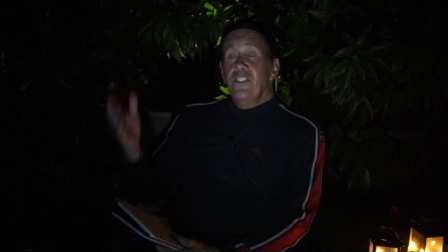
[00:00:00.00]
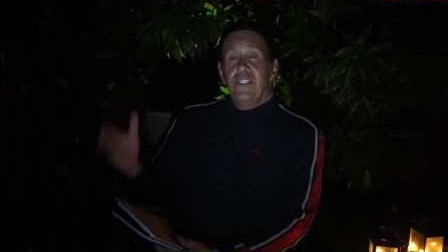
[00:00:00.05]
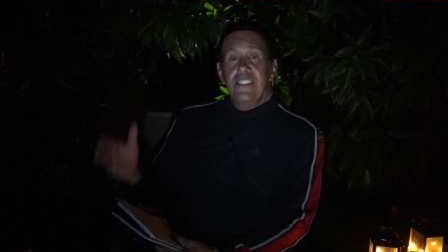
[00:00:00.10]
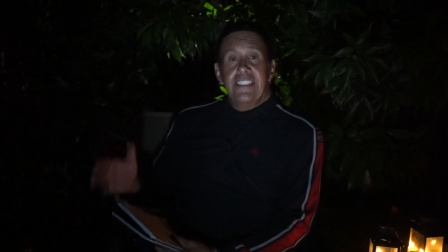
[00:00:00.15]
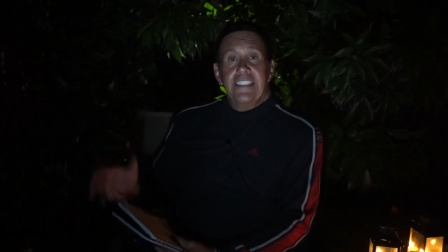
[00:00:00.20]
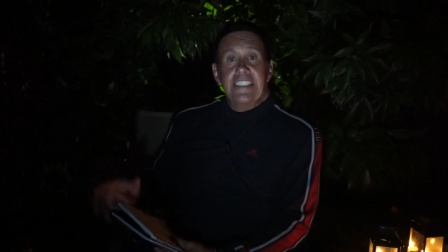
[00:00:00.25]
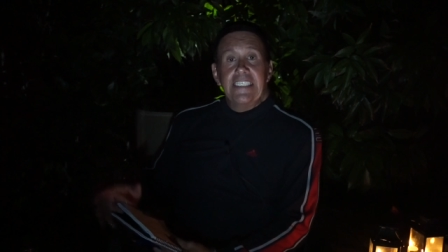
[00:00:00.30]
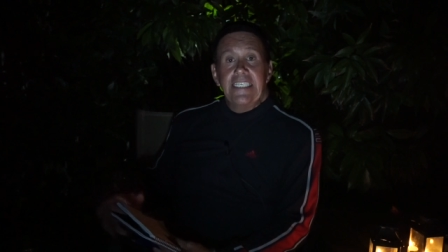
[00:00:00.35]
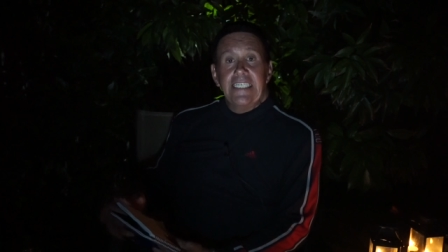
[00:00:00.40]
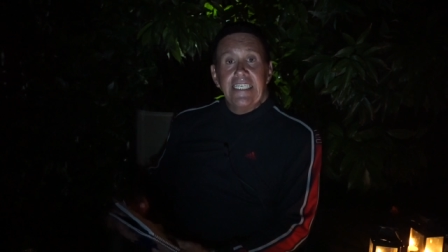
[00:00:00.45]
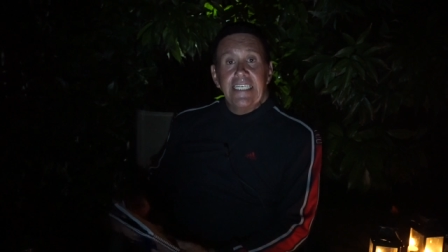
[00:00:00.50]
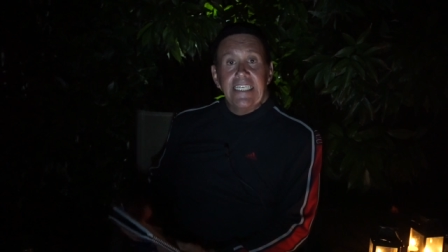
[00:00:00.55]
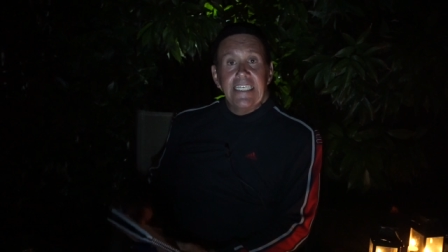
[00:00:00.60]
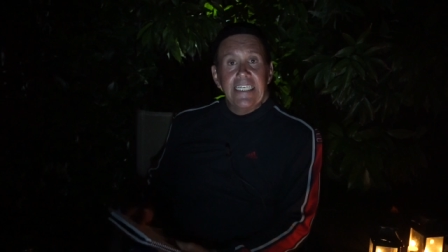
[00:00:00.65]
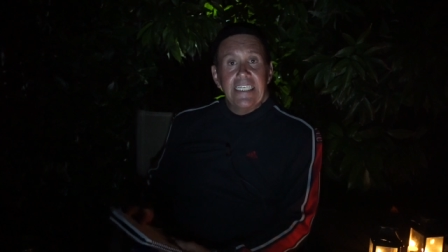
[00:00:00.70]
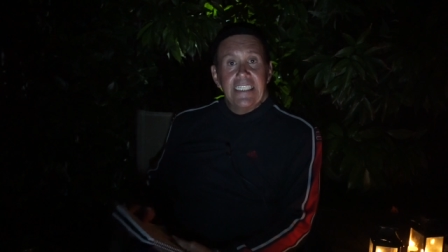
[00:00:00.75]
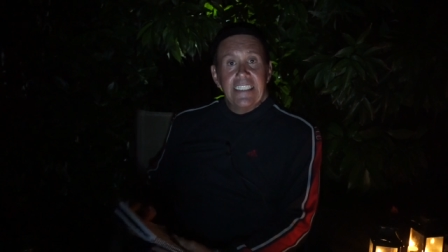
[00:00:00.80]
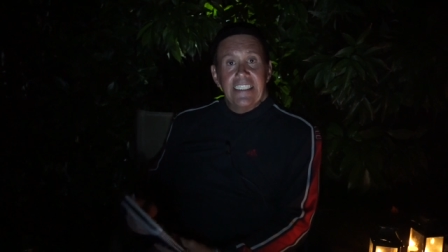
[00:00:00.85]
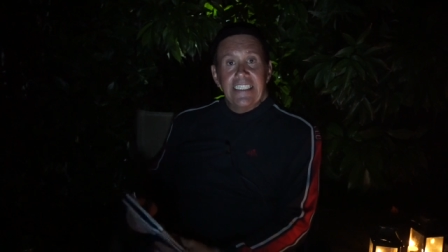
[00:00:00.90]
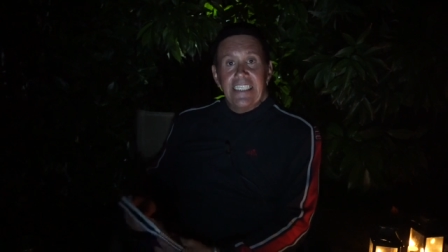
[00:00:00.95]
you see
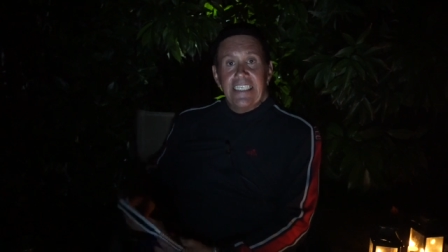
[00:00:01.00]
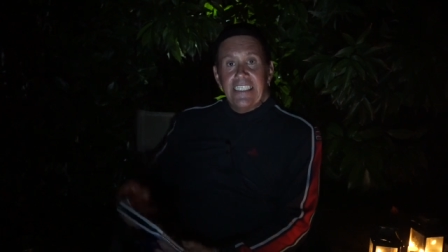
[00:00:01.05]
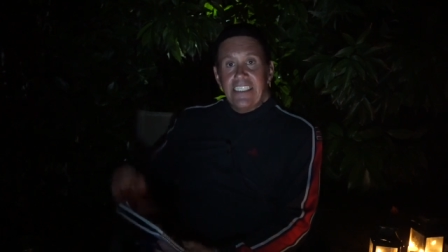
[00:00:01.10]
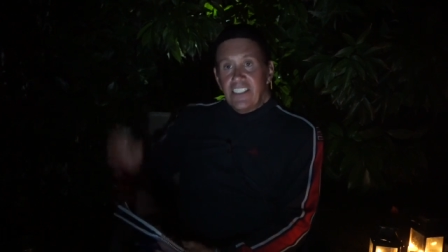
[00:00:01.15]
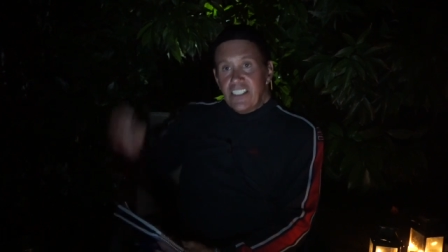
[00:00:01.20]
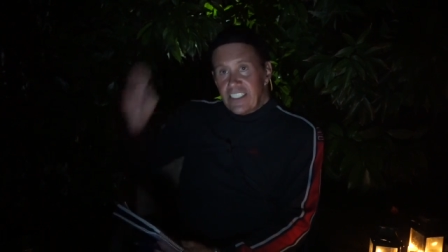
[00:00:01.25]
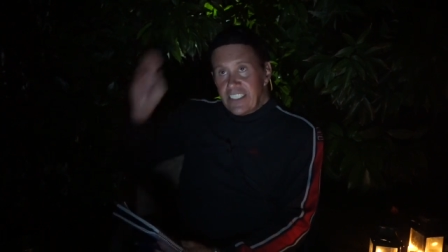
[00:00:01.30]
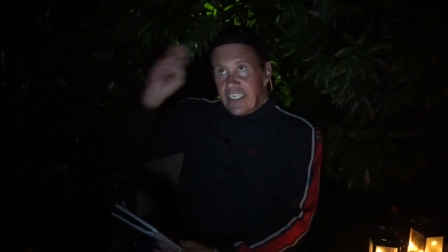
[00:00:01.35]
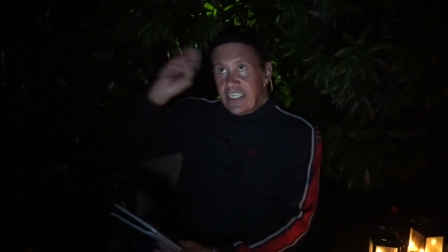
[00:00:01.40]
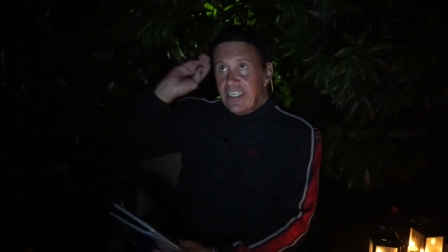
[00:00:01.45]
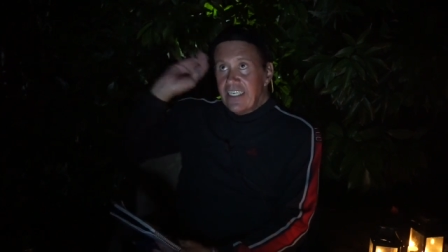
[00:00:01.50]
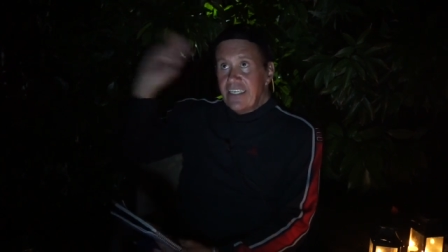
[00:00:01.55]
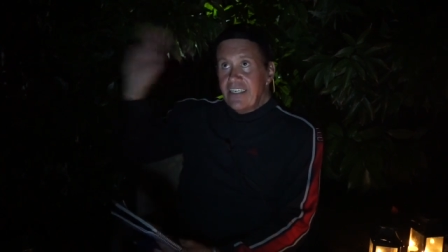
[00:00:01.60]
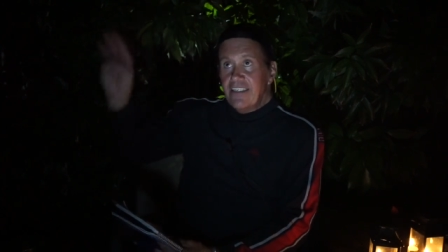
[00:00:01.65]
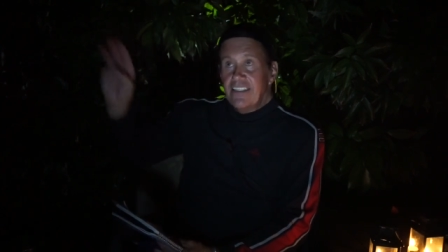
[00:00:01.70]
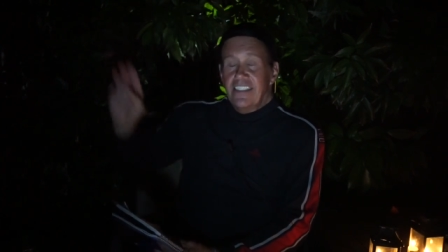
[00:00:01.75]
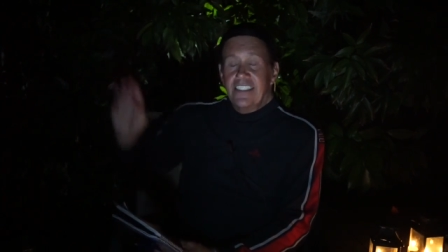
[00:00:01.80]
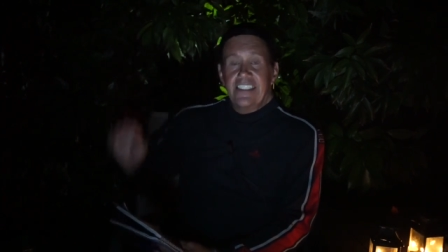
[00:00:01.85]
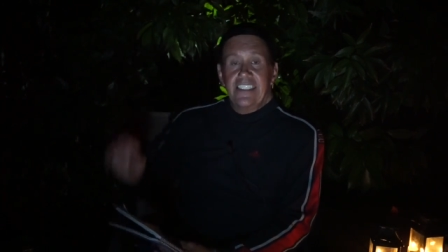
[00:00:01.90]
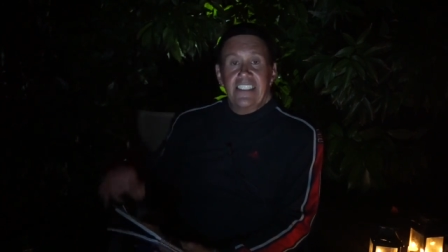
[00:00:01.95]
these
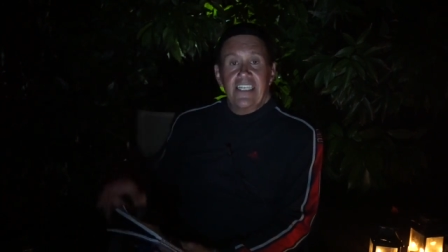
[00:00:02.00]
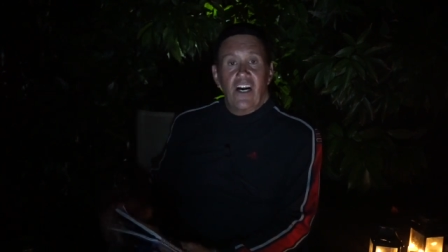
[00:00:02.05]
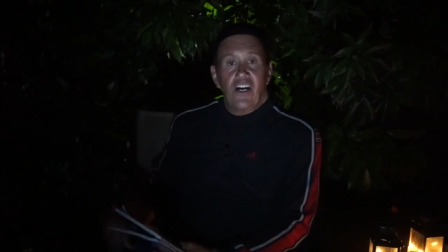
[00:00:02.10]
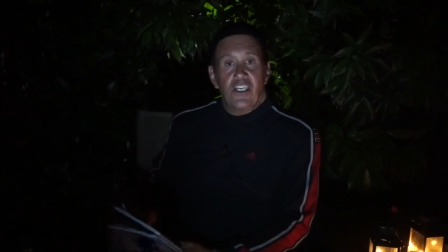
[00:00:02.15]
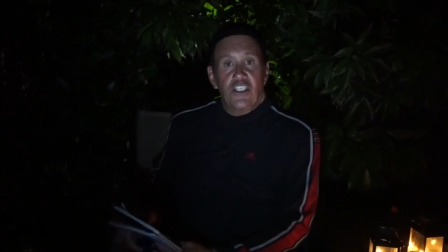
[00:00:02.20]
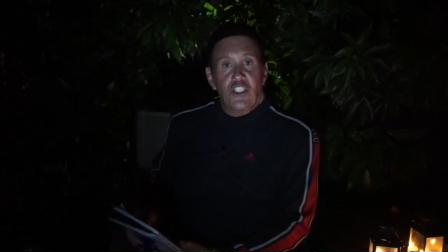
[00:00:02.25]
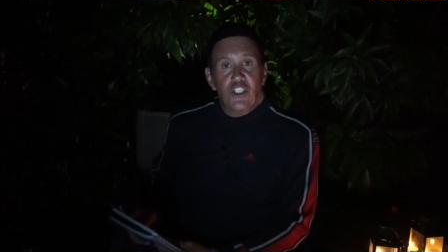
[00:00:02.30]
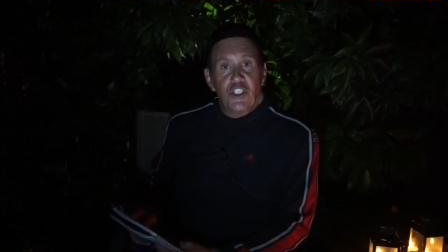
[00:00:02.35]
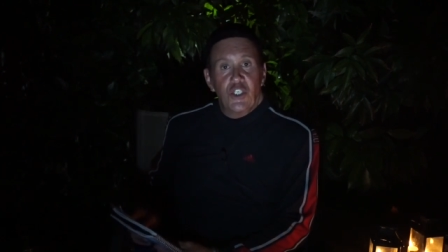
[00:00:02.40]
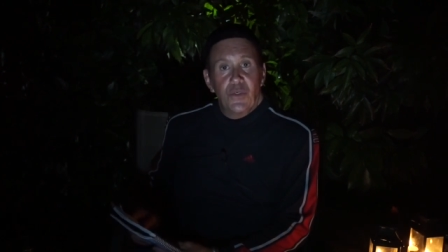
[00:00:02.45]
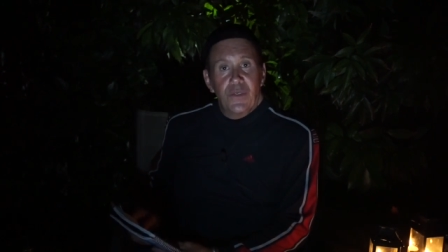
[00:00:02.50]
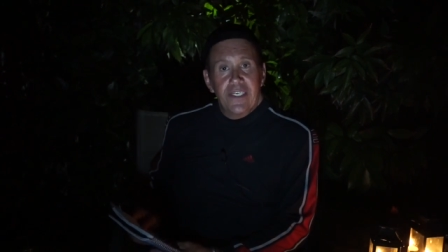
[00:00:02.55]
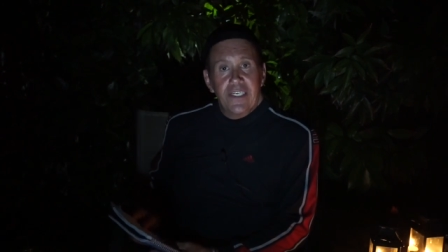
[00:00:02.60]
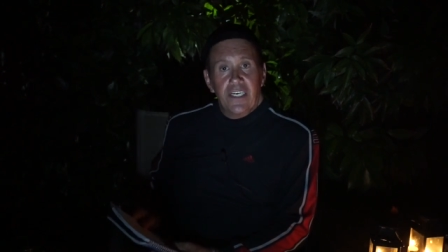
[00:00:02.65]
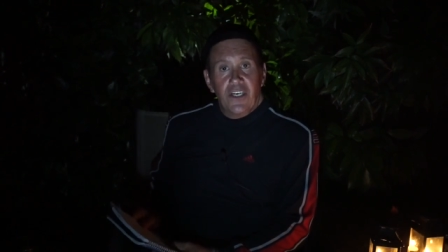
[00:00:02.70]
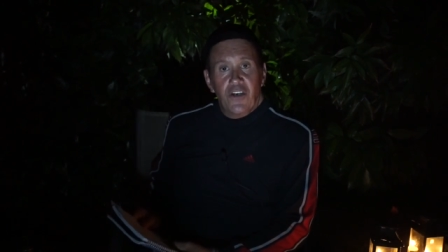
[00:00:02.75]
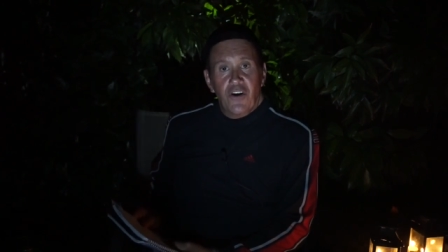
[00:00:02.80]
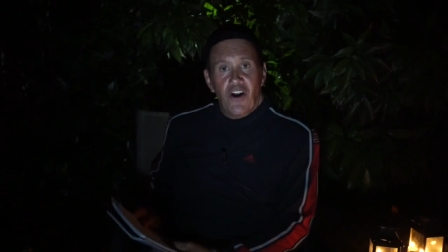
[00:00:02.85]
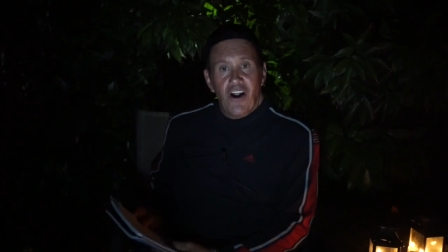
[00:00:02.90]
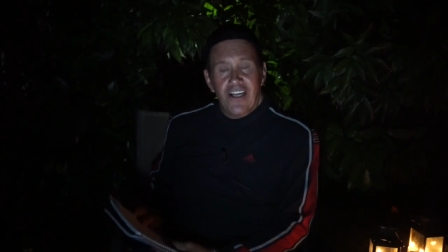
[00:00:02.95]
stars
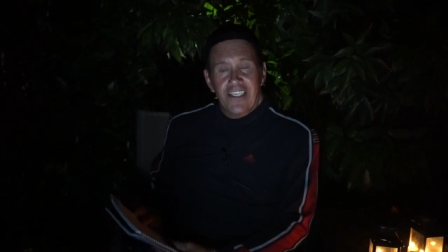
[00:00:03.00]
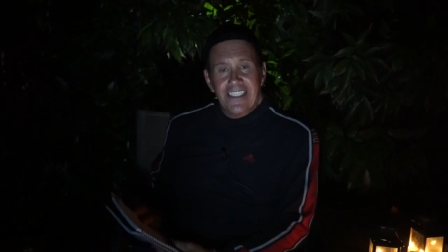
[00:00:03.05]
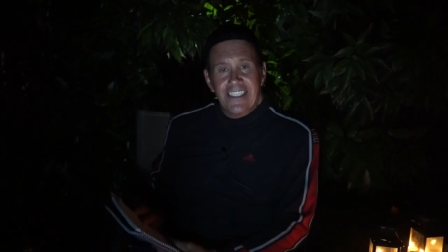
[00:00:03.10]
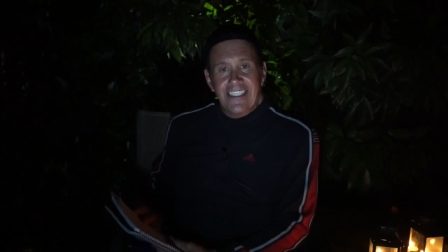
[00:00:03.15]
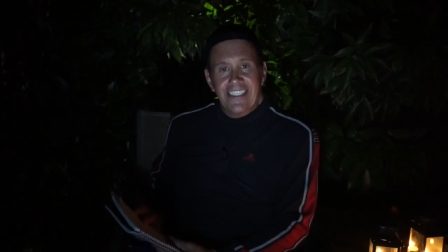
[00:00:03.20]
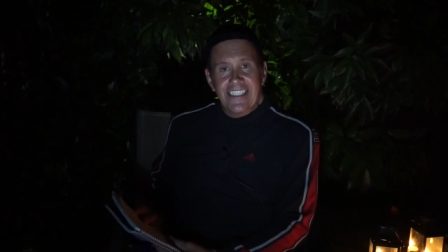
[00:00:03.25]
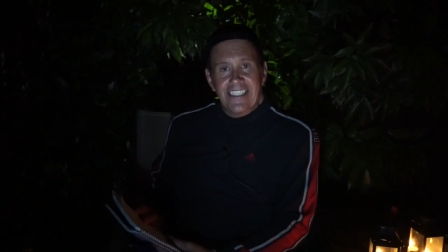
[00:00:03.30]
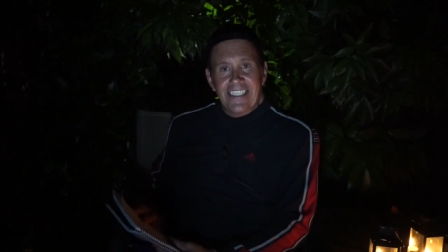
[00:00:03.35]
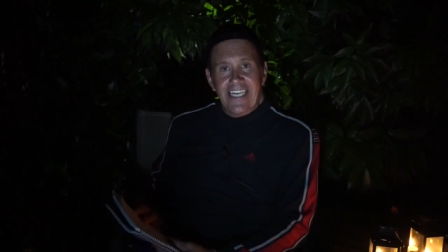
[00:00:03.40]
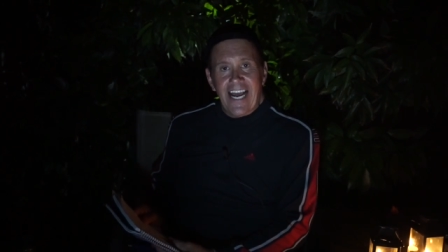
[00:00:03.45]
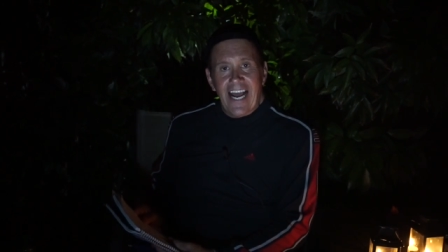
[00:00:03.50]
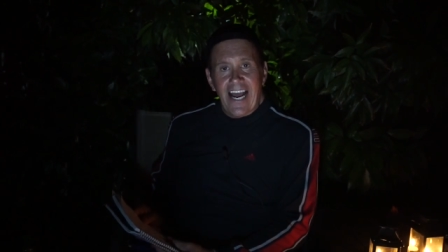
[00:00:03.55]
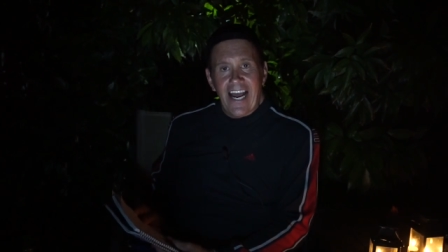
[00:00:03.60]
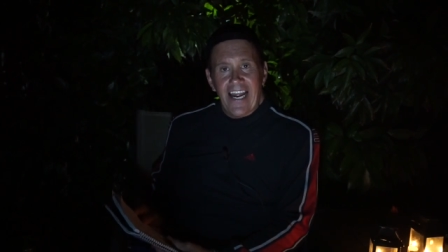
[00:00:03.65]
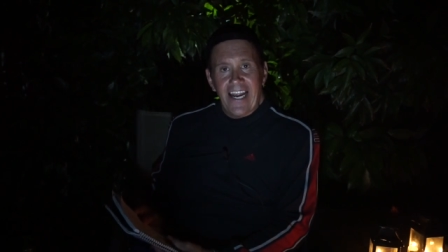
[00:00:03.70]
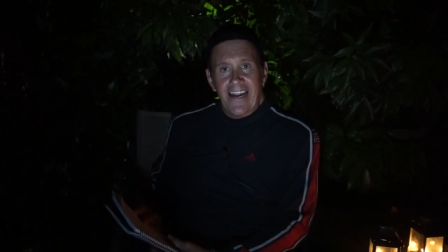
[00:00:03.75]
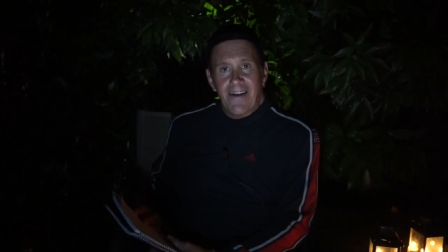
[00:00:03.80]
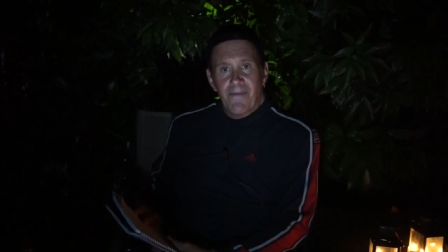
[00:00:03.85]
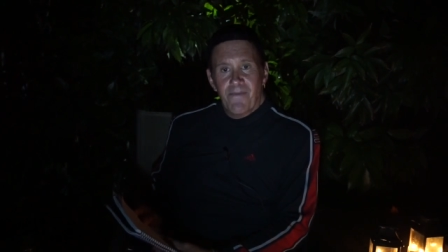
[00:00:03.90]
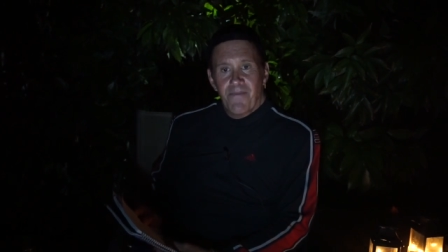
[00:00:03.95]
shooting across the
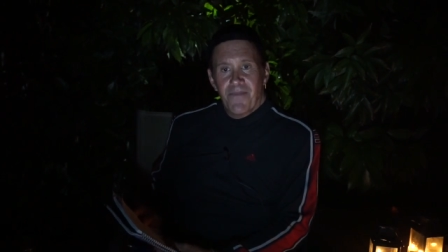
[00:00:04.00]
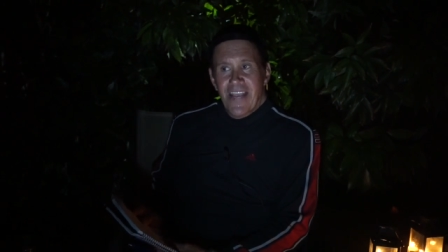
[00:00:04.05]
sky,